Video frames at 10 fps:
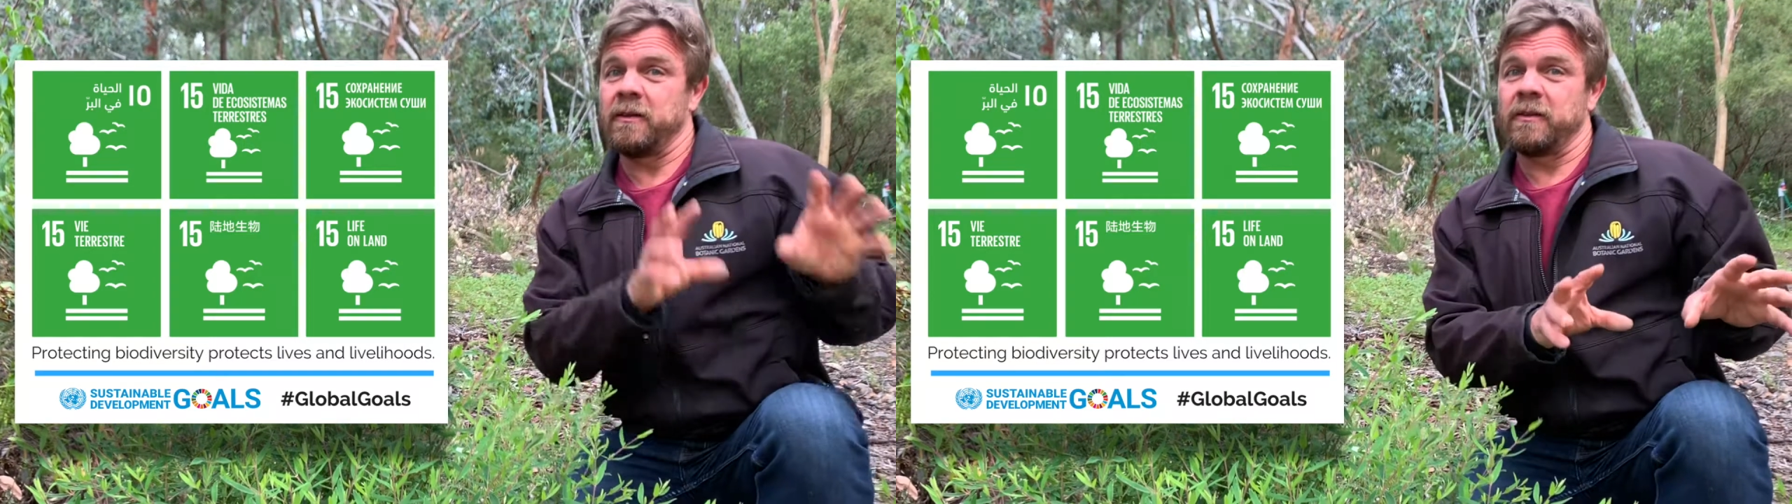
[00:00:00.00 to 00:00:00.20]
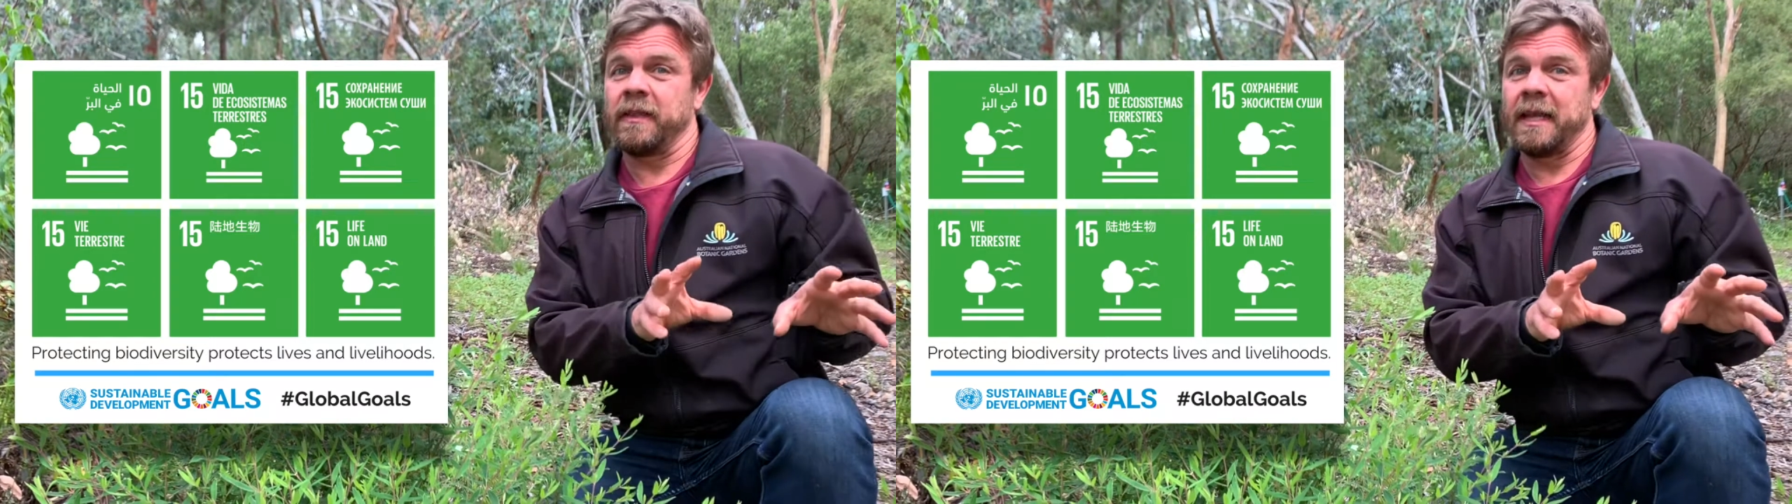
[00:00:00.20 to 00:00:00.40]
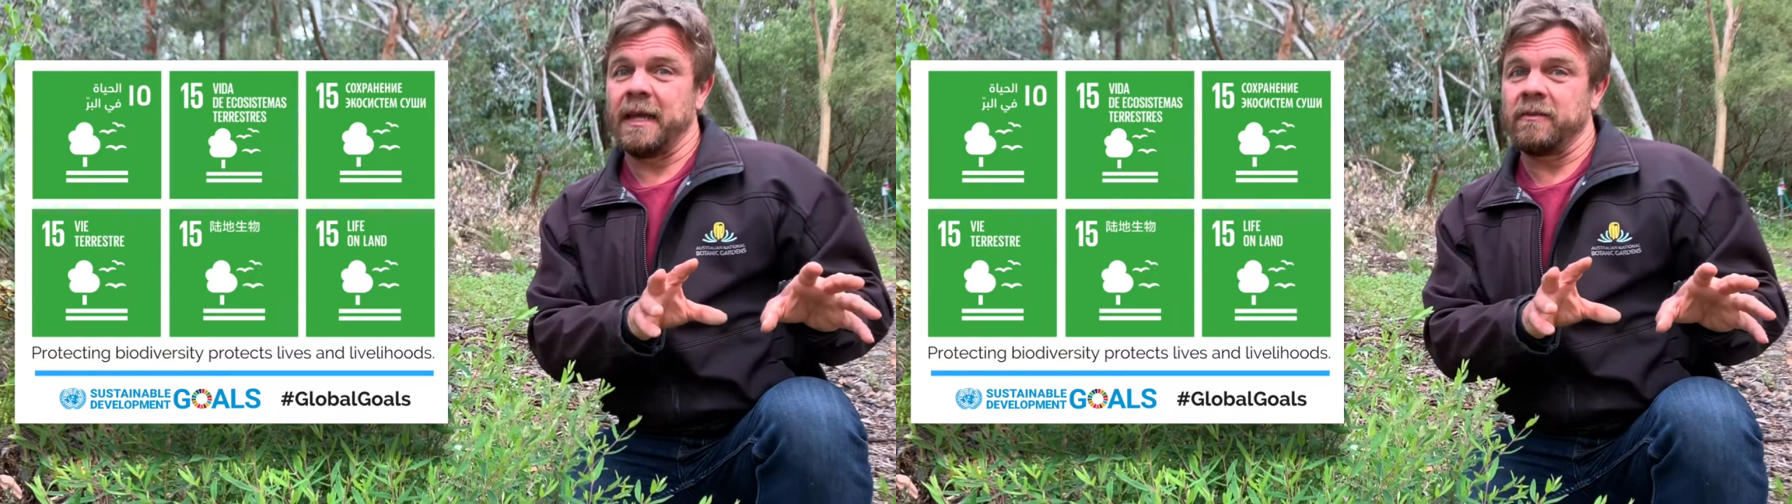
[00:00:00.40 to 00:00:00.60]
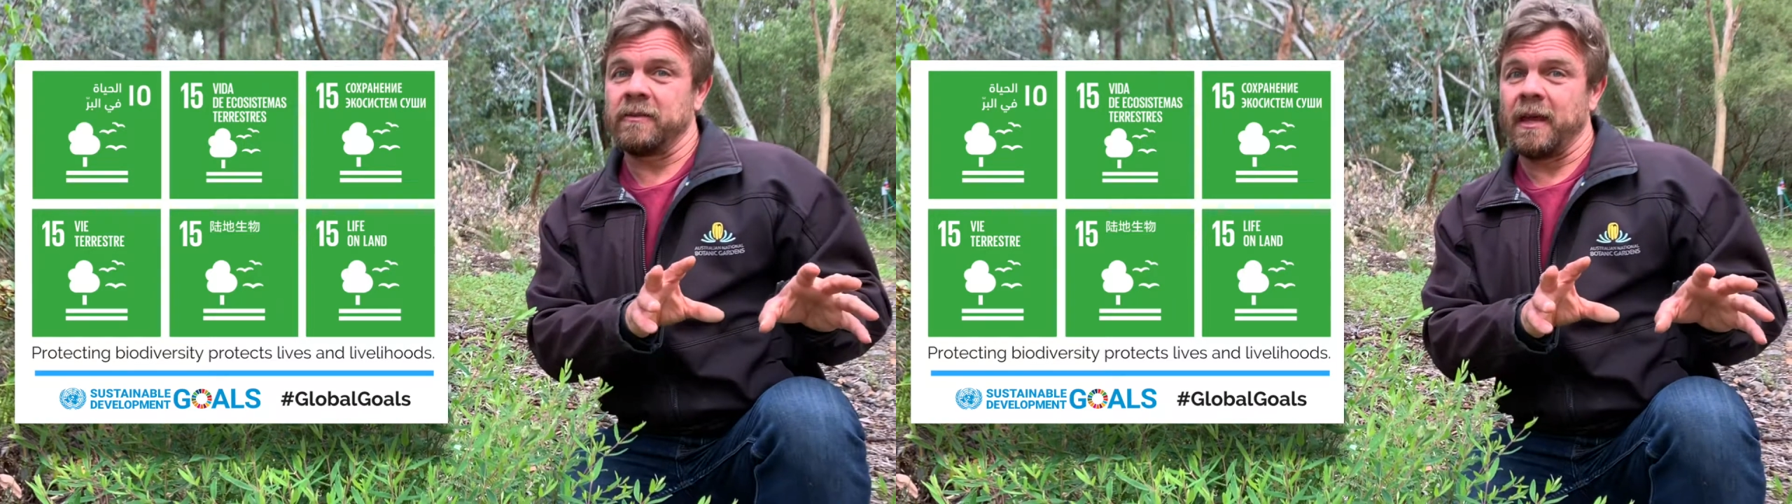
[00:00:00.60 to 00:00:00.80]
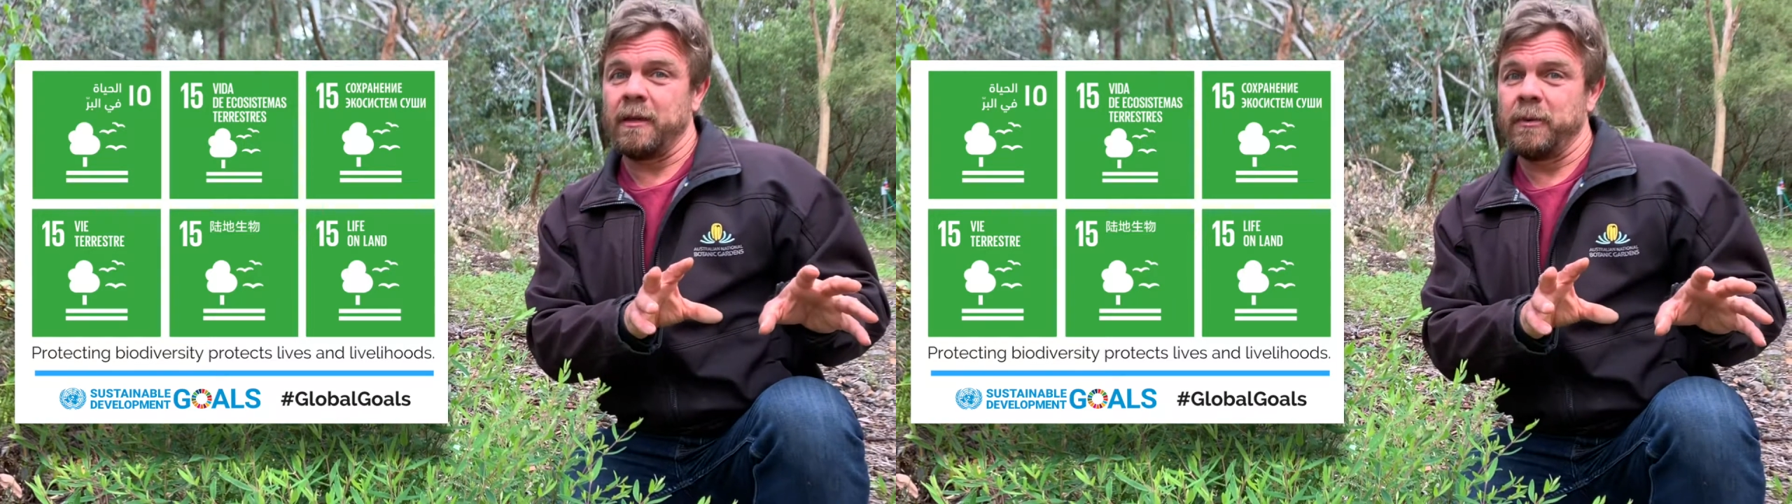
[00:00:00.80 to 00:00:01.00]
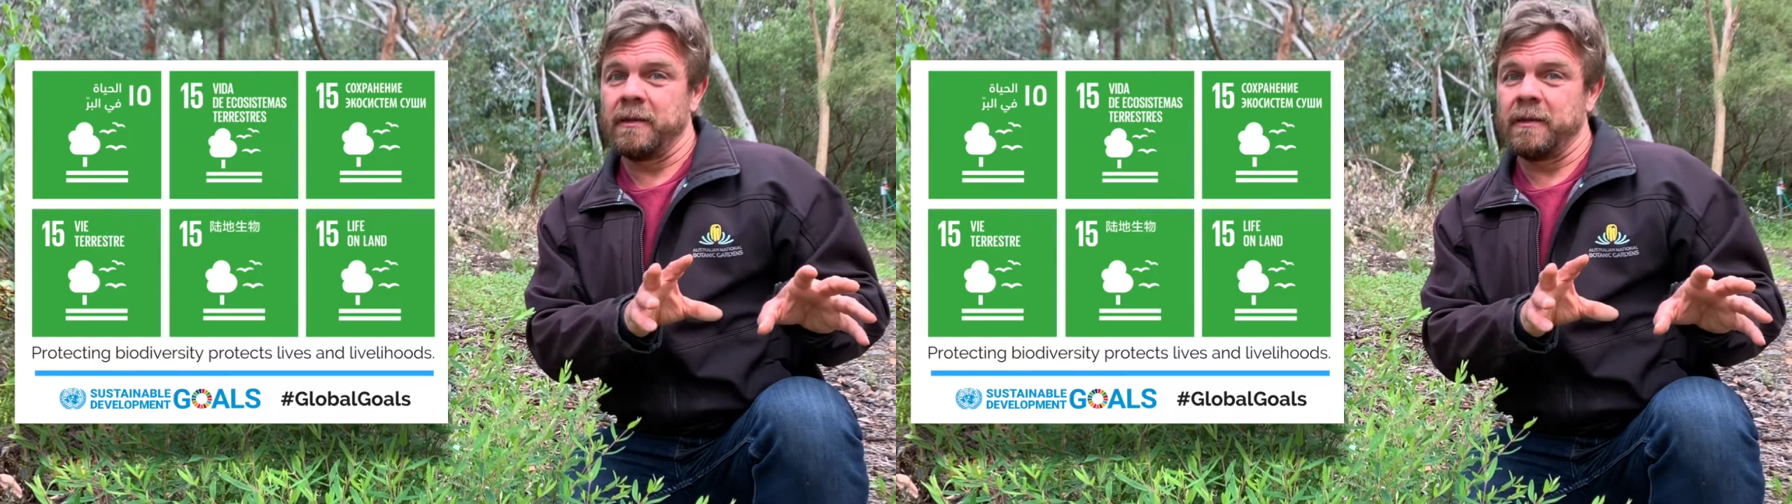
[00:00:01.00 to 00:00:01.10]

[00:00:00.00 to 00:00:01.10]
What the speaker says: into the landscape,